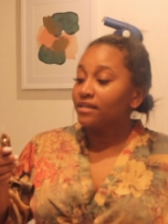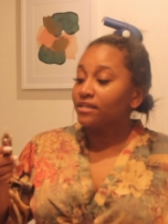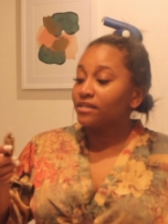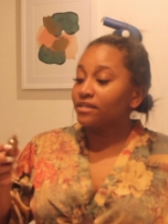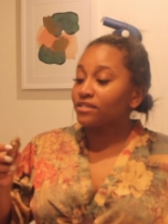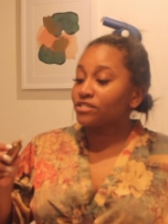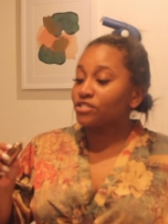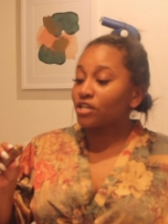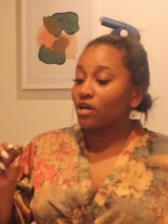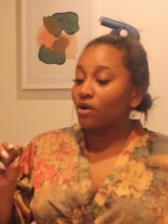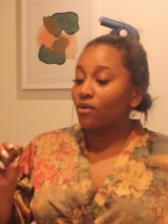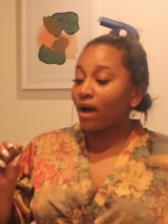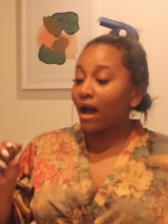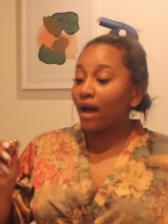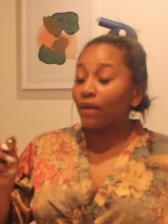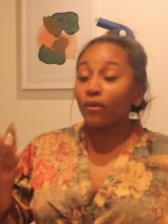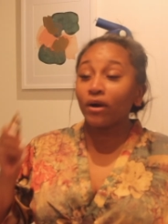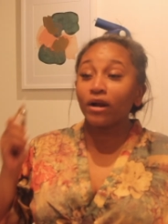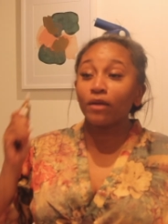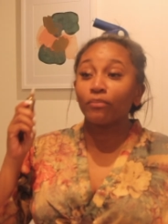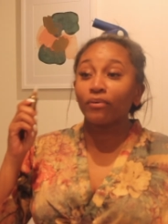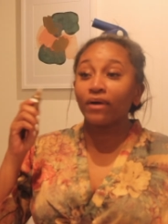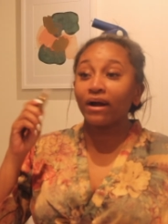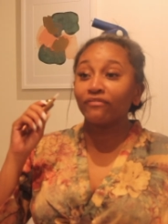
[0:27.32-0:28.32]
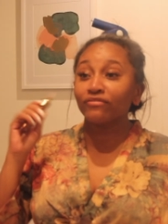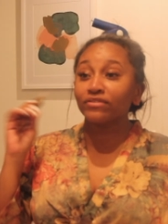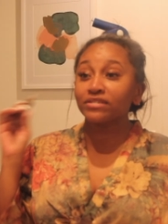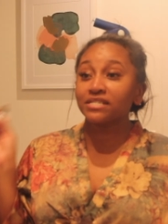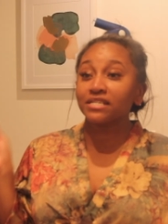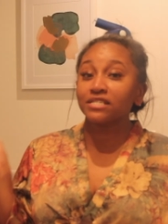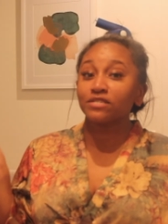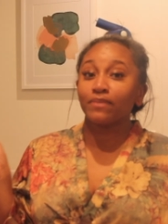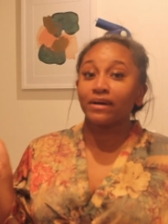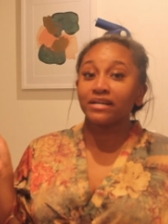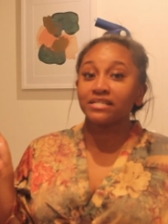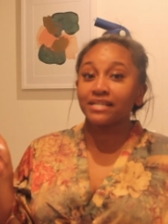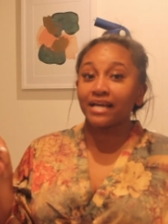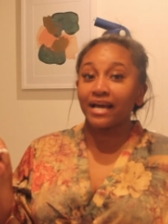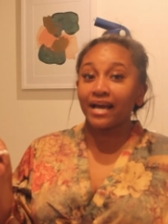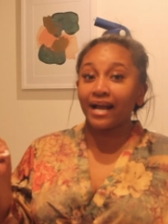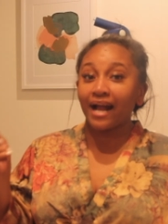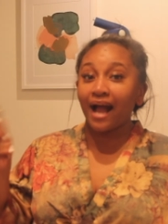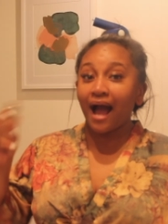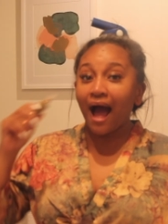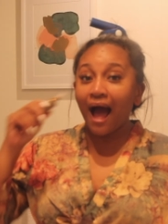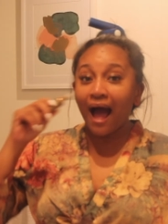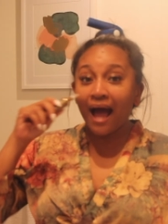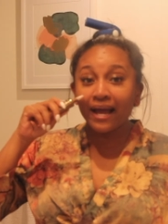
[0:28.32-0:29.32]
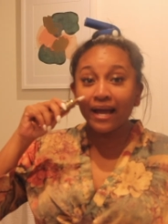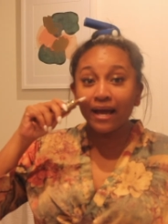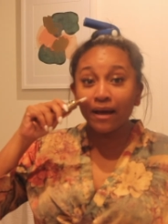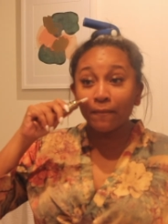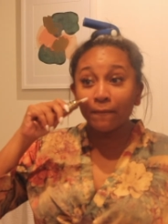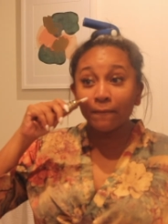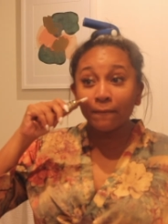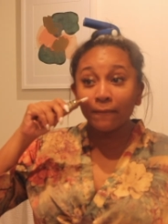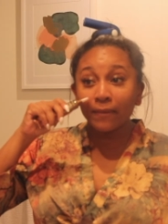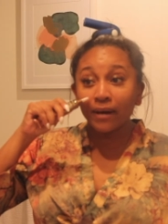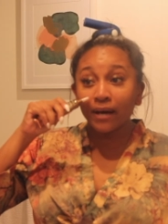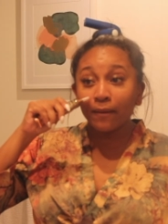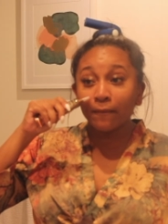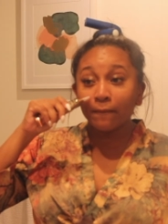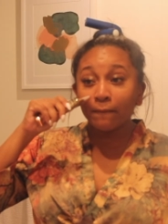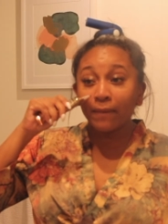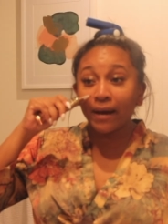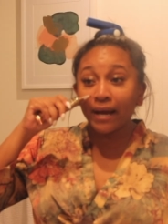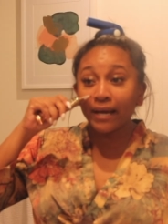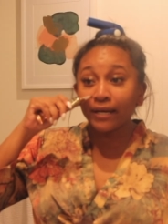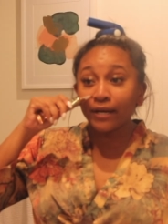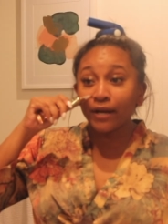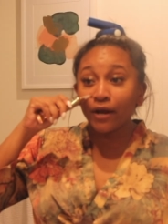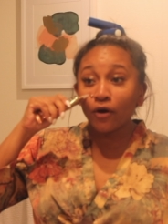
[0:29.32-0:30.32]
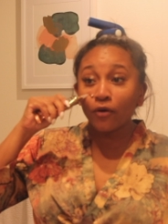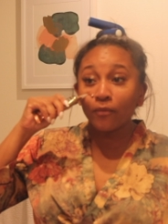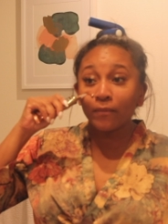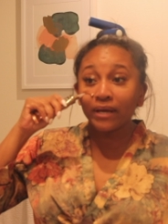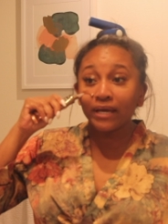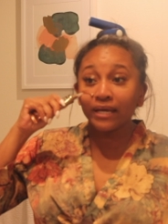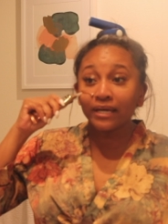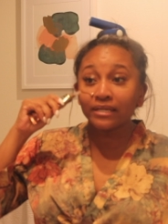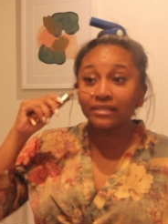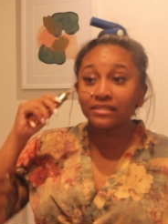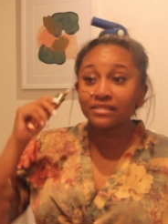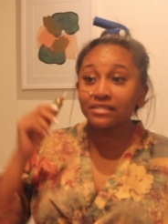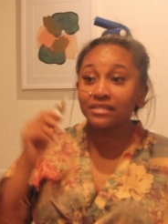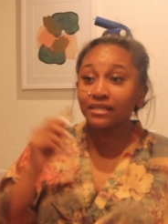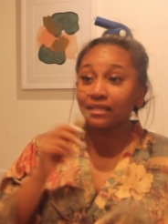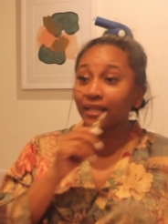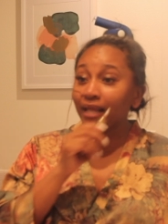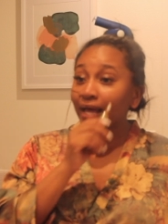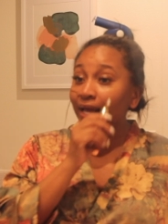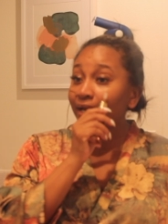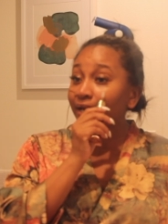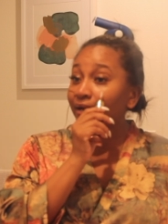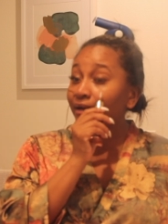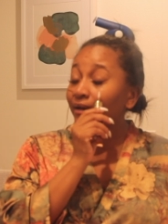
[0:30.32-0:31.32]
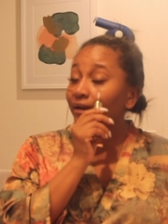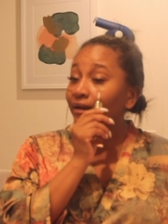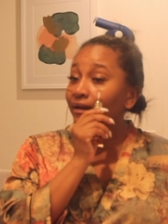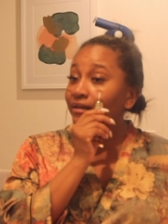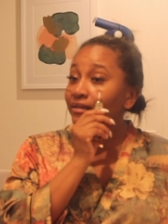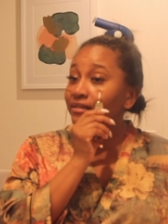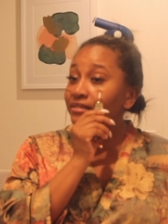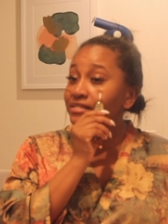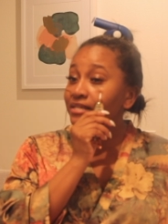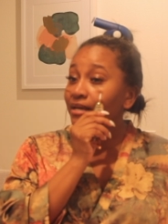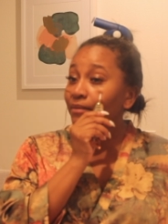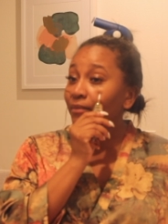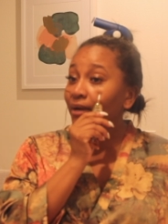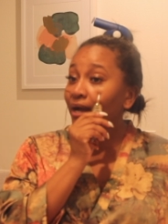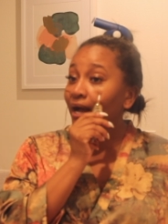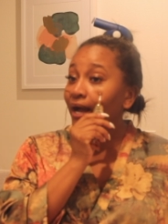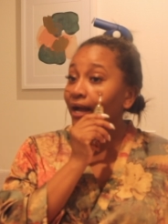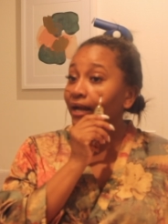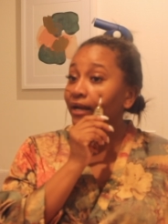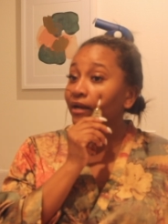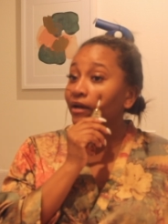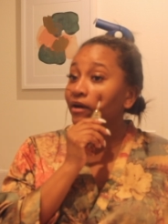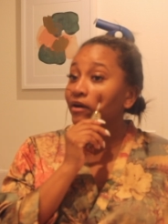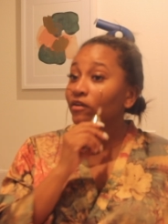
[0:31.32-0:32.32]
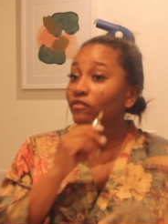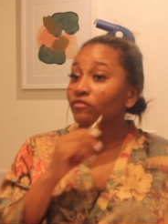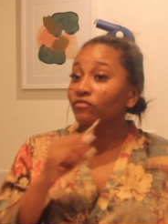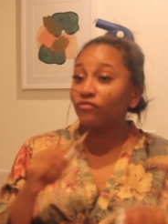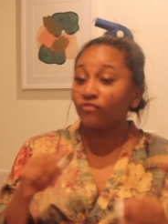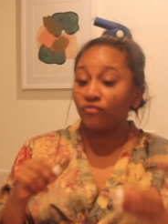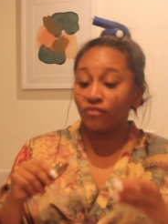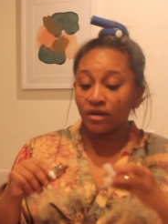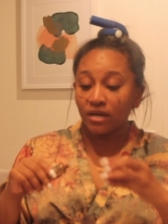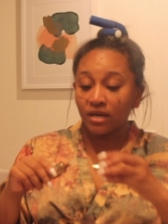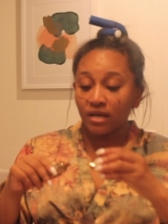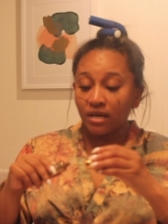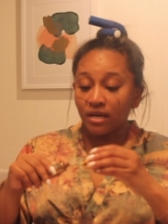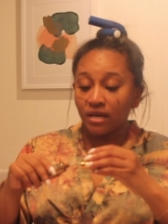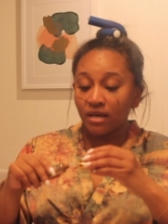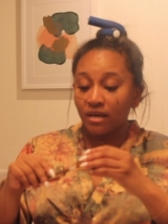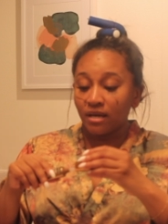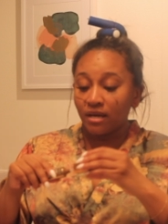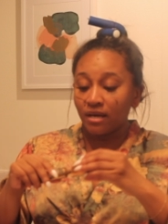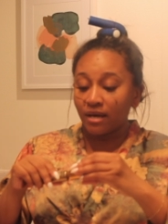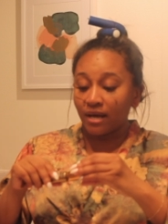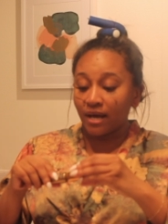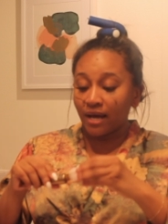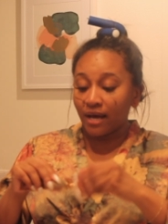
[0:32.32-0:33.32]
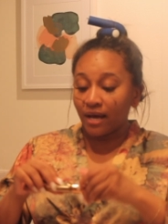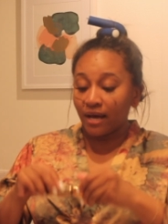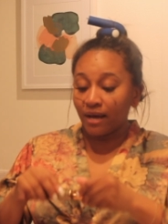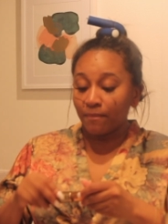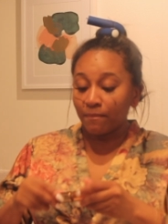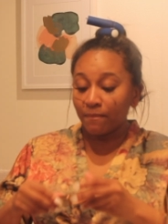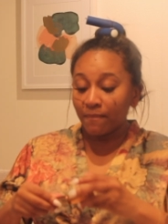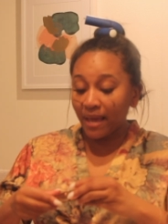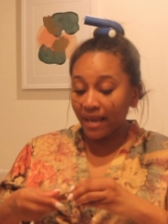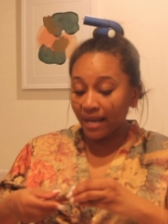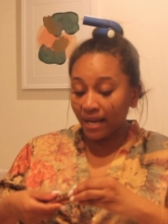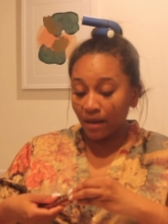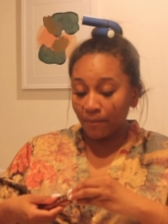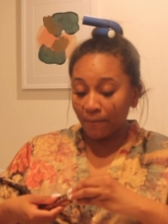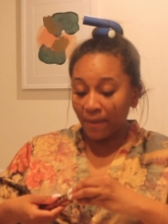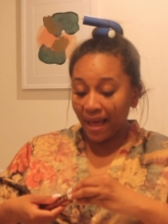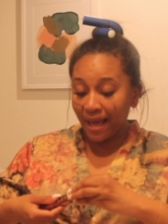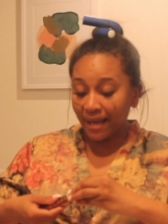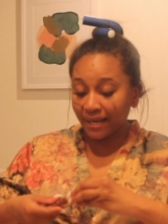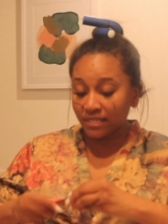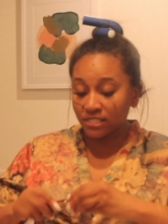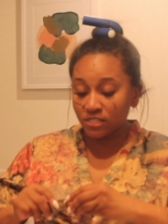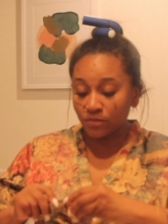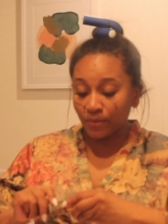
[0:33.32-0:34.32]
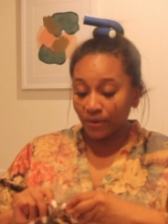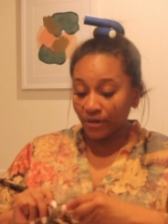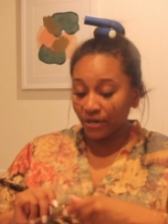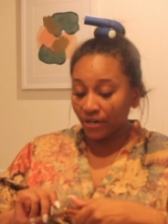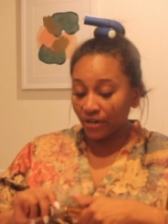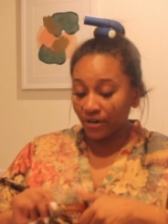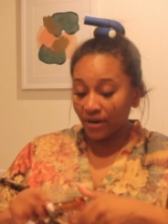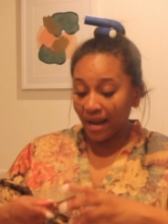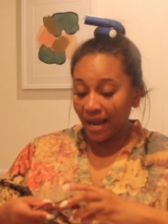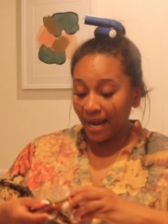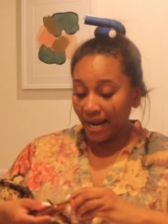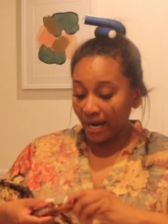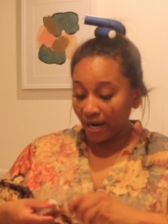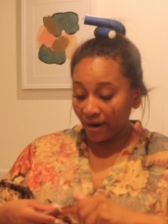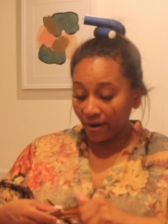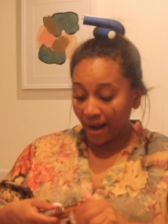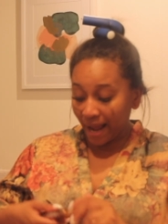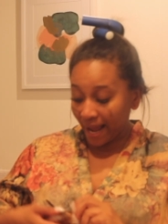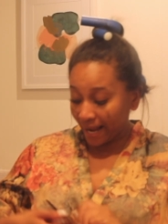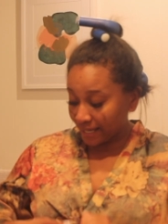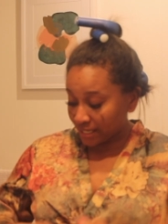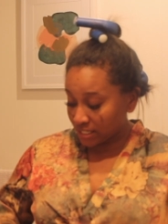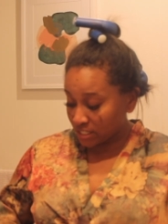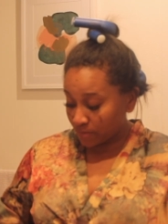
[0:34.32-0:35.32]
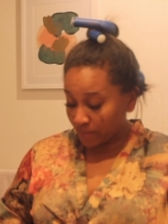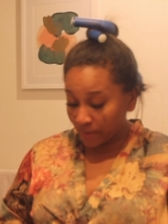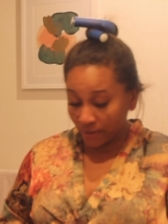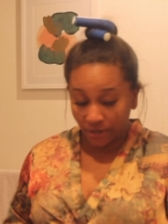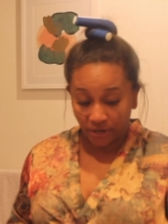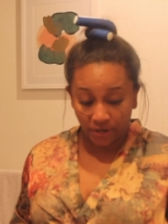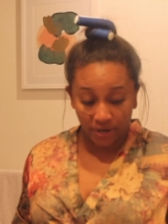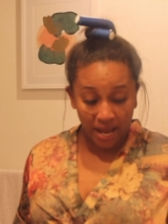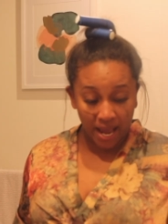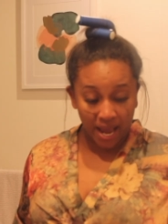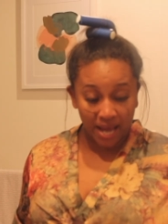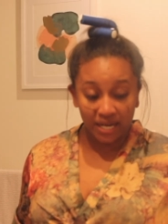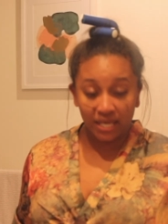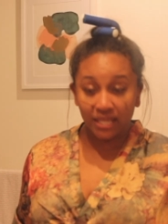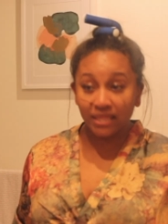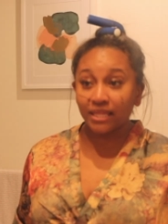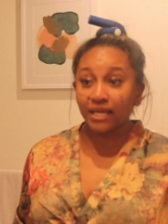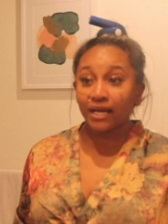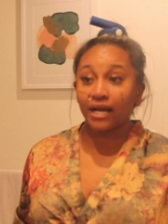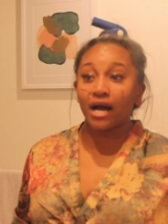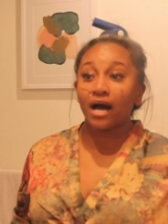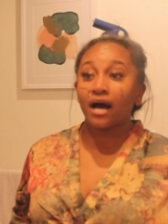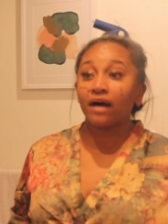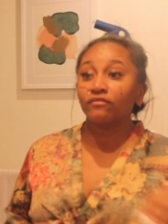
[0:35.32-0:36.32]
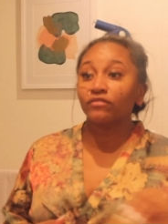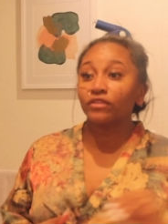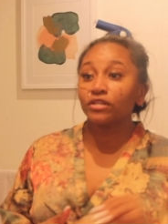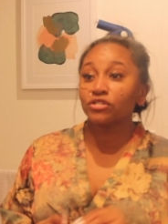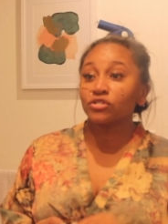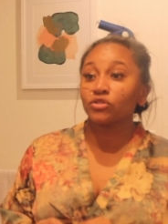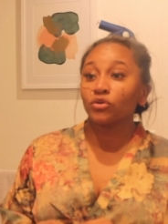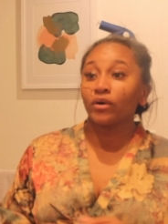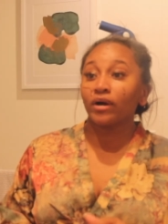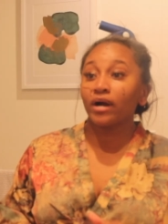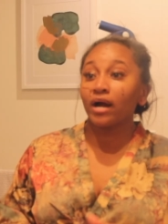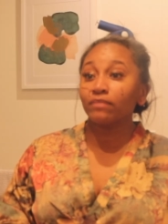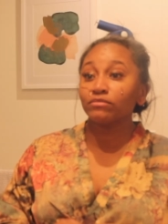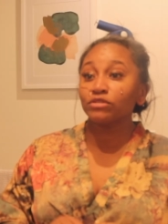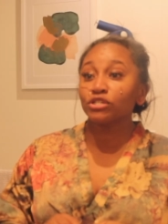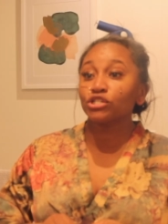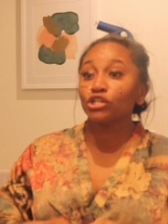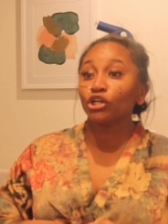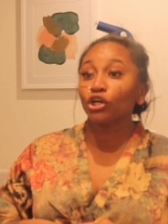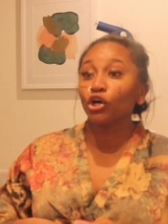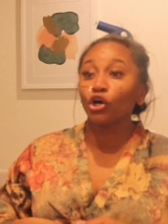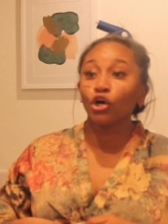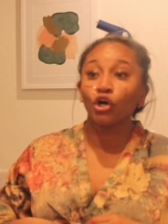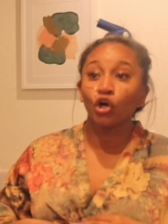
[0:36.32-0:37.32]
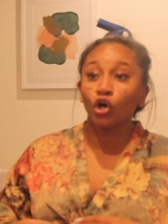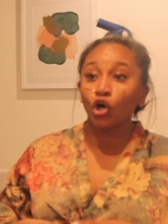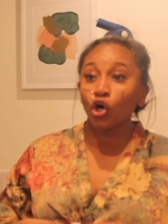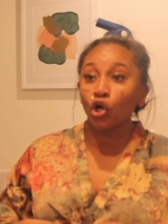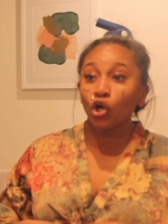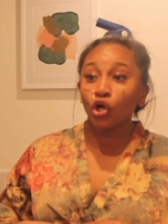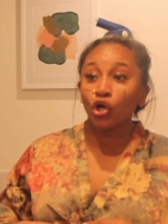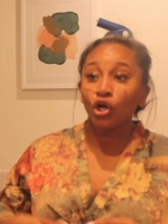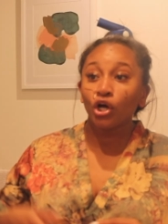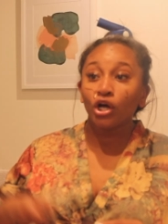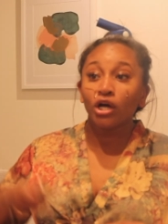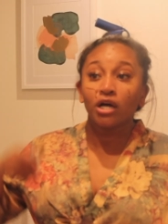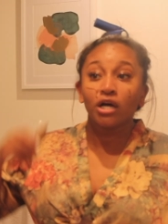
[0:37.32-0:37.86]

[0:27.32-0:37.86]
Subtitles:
So I want to preface this by saying I am by no means like some kind of makeup expert, hair expert, anything of the sort. I'm just a girl.